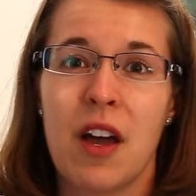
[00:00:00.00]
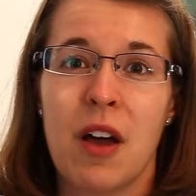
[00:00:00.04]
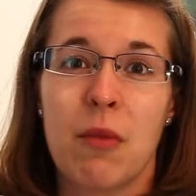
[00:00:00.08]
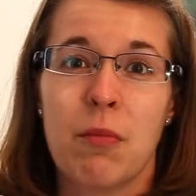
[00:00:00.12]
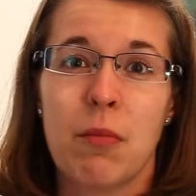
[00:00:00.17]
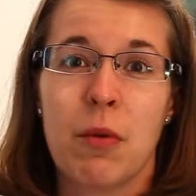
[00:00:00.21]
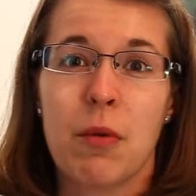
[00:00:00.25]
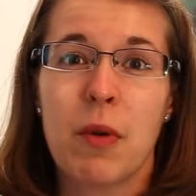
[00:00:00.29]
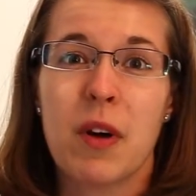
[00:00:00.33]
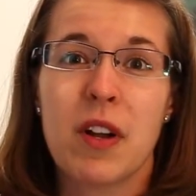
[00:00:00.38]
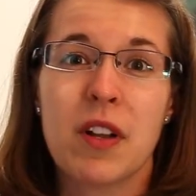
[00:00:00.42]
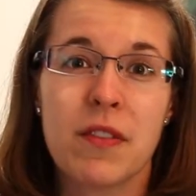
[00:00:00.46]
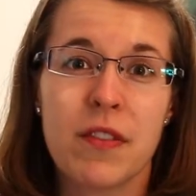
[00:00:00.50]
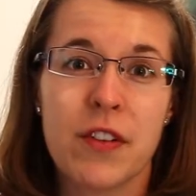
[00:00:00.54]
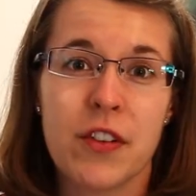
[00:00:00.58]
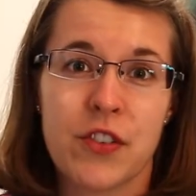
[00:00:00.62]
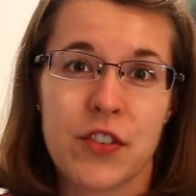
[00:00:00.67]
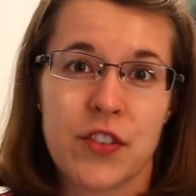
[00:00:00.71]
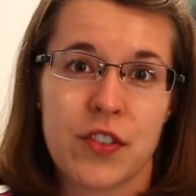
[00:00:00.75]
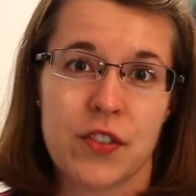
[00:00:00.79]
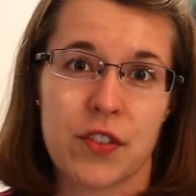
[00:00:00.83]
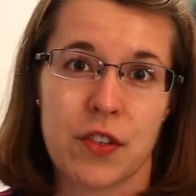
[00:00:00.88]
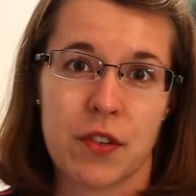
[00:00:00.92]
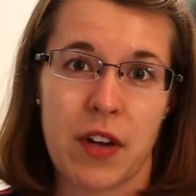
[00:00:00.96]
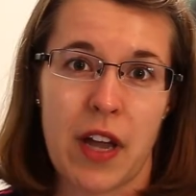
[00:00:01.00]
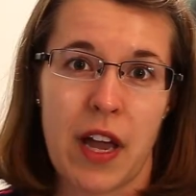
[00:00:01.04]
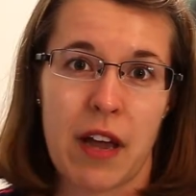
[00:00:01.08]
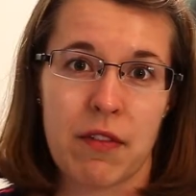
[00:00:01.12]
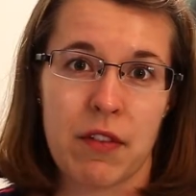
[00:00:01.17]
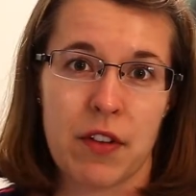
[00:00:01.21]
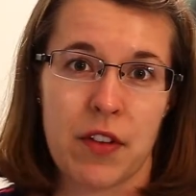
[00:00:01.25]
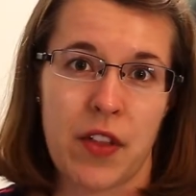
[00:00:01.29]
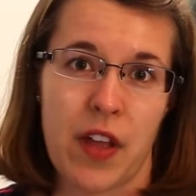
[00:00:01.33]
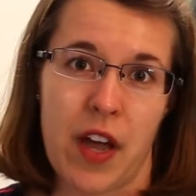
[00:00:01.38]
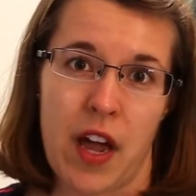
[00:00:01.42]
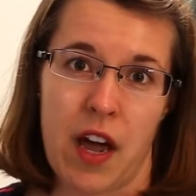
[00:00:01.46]
But what if you just don't have
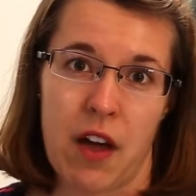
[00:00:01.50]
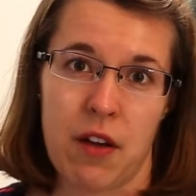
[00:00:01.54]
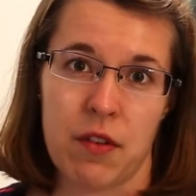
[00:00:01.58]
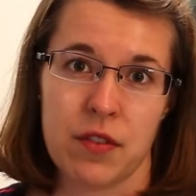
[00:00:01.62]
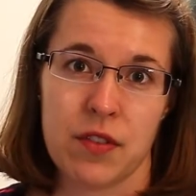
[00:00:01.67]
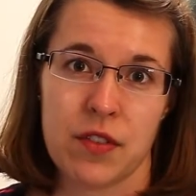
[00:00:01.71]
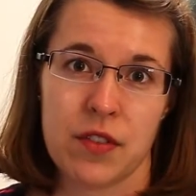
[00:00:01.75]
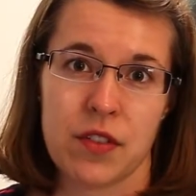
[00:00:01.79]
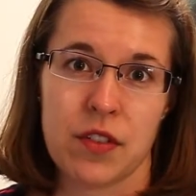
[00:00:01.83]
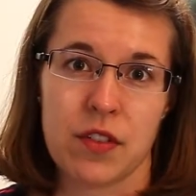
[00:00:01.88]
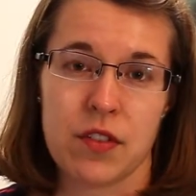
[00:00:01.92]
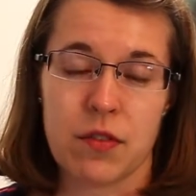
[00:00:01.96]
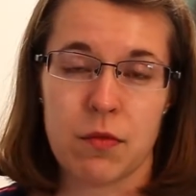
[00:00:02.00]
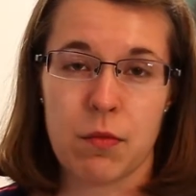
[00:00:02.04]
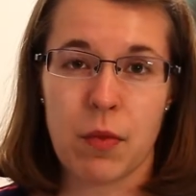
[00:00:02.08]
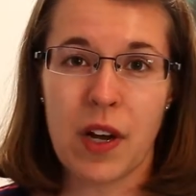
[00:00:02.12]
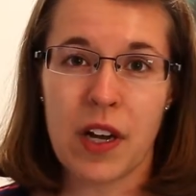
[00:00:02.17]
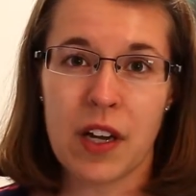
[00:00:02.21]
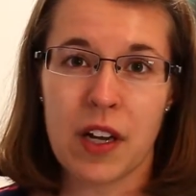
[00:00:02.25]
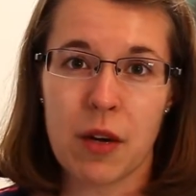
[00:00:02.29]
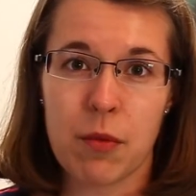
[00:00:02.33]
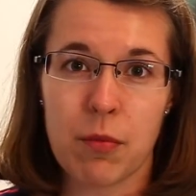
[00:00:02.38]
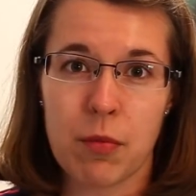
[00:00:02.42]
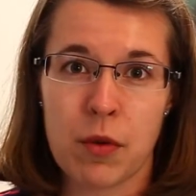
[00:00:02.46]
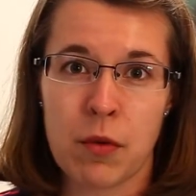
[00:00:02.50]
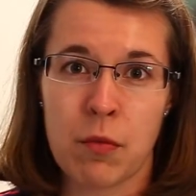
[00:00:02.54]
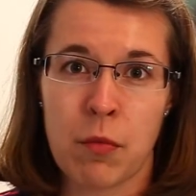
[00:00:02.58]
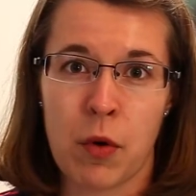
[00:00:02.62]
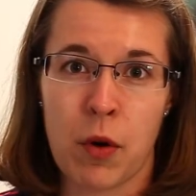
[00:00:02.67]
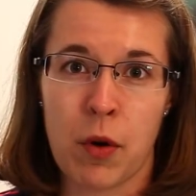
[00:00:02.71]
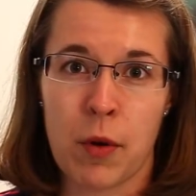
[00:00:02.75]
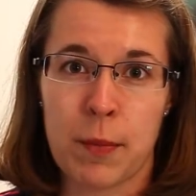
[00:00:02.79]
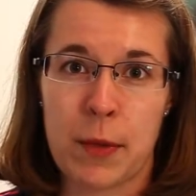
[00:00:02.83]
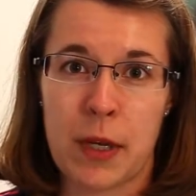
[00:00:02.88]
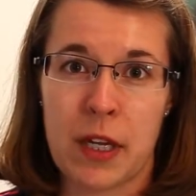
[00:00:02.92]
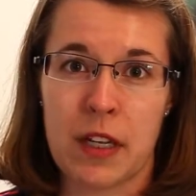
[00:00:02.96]
it in the house? Because you wake up one
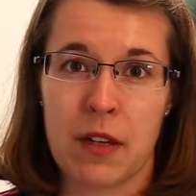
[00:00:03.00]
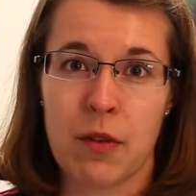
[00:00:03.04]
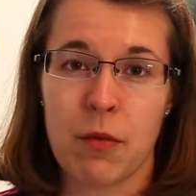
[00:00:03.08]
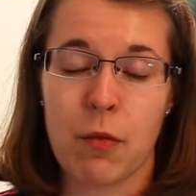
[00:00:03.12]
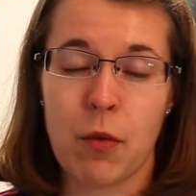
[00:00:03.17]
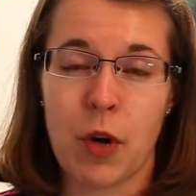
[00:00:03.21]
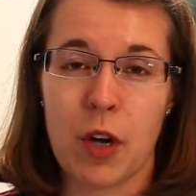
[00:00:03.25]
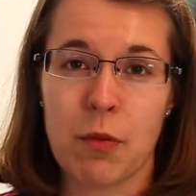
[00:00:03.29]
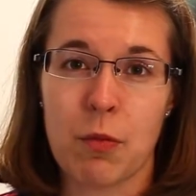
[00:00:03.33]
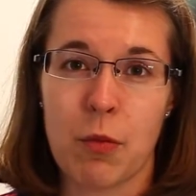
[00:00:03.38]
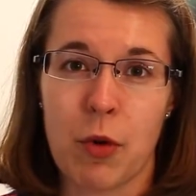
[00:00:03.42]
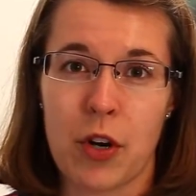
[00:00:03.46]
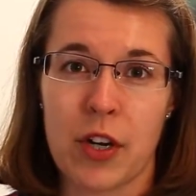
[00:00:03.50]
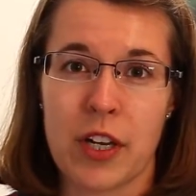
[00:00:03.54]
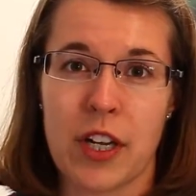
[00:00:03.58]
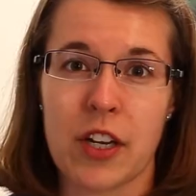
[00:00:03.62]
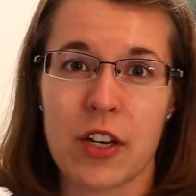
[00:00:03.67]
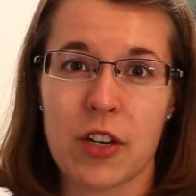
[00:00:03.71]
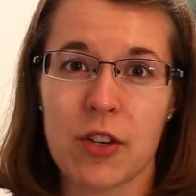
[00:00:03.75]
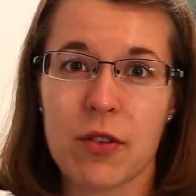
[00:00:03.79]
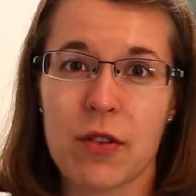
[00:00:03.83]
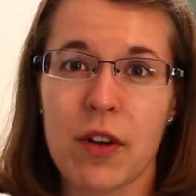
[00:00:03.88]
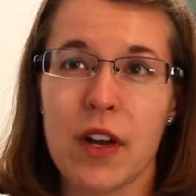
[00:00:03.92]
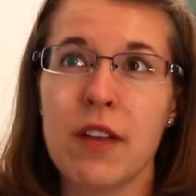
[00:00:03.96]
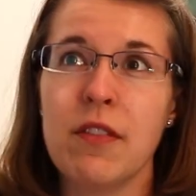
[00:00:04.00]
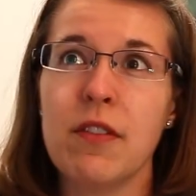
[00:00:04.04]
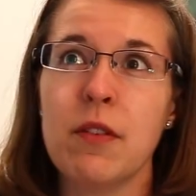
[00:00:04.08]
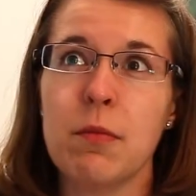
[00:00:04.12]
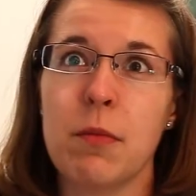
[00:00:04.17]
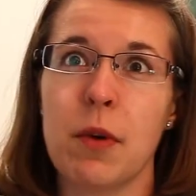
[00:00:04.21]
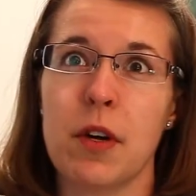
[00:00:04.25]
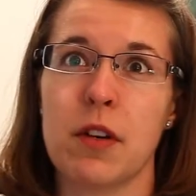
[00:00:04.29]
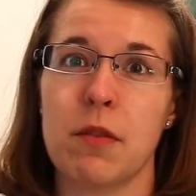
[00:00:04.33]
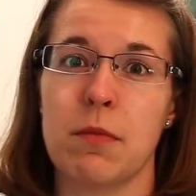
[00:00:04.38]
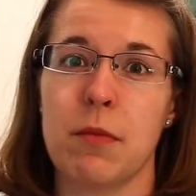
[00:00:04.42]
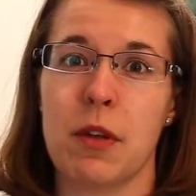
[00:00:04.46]
morning craving
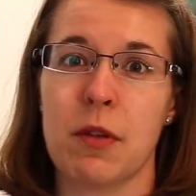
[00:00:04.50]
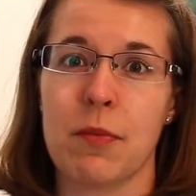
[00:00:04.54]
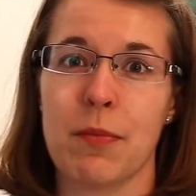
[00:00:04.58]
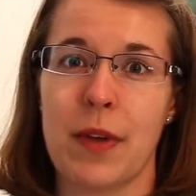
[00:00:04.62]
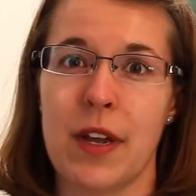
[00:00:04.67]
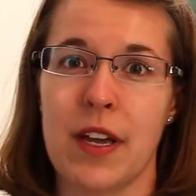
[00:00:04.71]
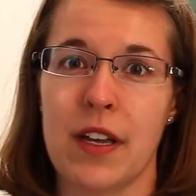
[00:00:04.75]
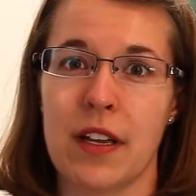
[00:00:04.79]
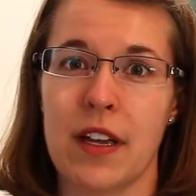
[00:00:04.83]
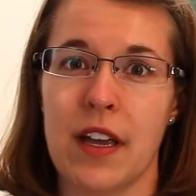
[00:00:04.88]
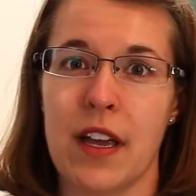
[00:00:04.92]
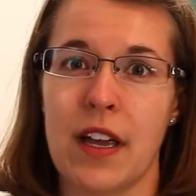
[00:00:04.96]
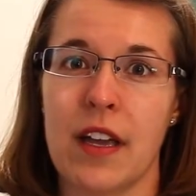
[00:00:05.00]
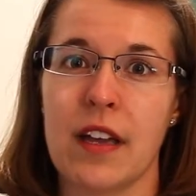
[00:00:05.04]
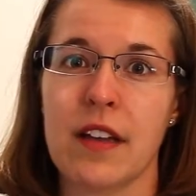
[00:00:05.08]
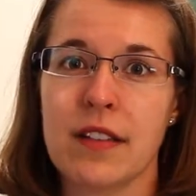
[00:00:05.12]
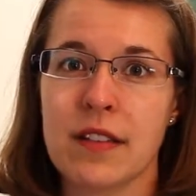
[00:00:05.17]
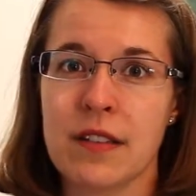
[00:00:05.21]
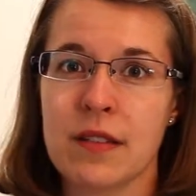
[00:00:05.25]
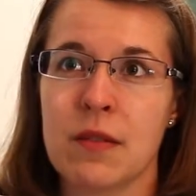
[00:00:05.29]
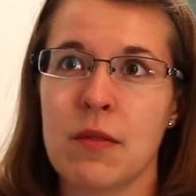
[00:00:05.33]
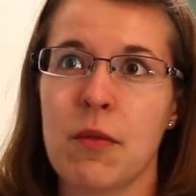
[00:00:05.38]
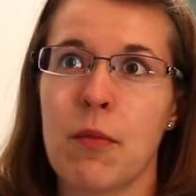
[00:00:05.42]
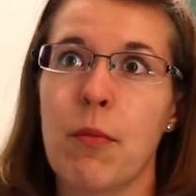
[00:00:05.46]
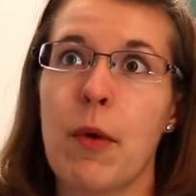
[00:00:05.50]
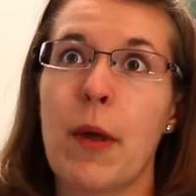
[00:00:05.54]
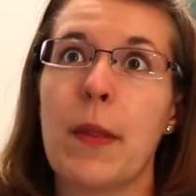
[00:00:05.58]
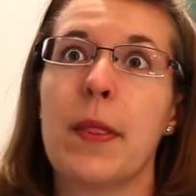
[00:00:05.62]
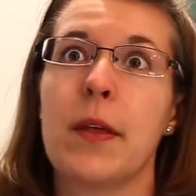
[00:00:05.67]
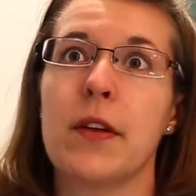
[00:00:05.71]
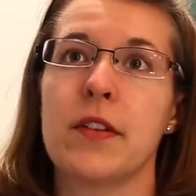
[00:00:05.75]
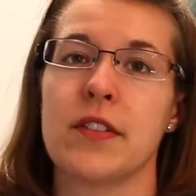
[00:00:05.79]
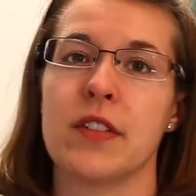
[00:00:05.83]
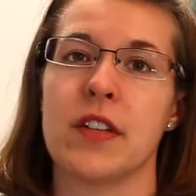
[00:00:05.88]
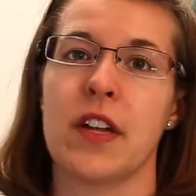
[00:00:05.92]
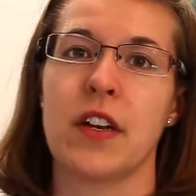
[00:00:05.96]
buttermilk pancakes, but
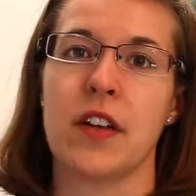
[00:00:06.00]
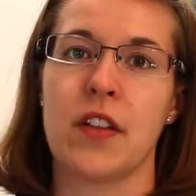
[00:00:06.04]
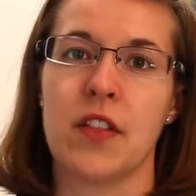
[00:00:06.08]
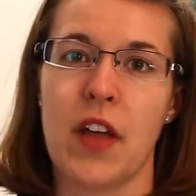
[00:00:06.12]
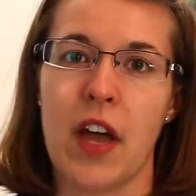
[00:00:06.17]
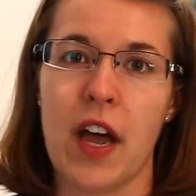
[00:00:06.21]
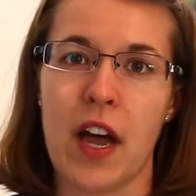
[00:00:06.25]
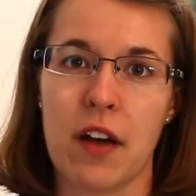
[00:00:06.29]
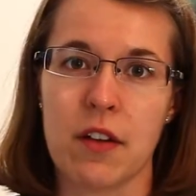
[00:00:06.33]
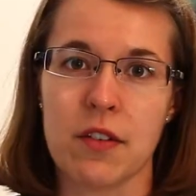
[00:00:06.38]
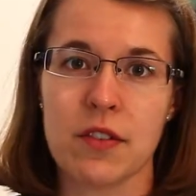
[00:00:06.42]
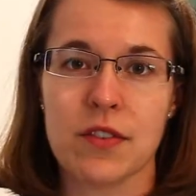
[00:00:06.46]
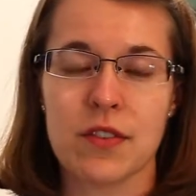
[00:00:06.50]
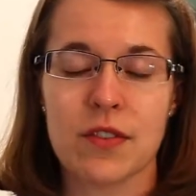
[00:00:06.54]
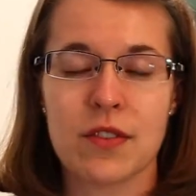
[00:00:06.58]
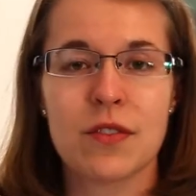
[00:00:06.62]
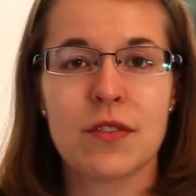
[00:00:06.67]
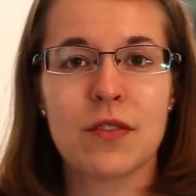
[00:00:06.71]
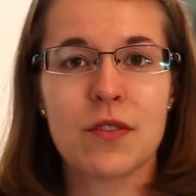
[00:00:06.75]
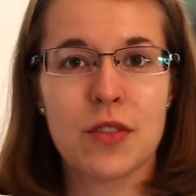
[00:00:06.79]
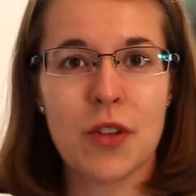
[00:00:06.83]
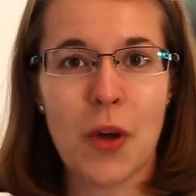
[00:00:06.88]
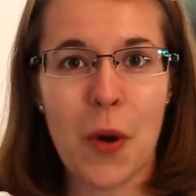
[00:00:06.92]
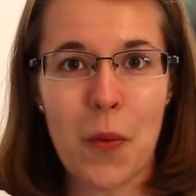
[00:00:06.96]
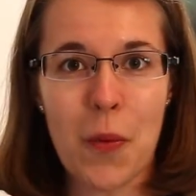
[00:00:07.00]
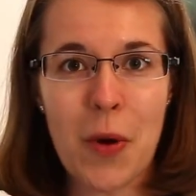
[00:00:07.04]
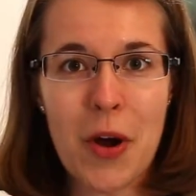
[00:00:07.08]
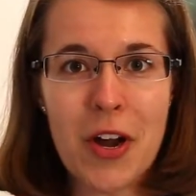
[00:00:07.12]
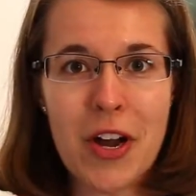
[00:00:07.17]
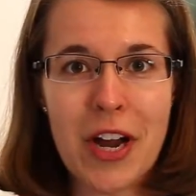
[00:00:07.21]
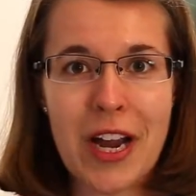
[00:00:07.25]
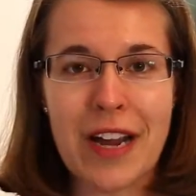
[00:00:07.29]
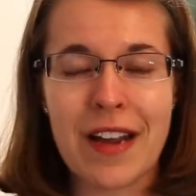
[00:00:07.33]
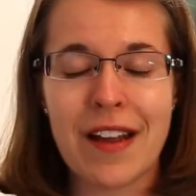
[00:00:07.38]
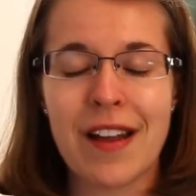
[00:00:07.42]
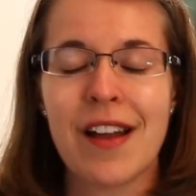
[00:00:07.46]
there's none in the house. Don't
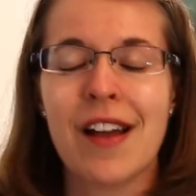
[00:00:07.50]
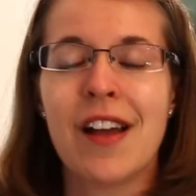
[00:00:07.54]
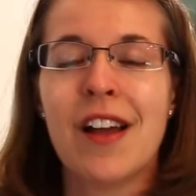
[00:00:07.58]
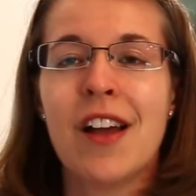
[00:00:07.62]
worry.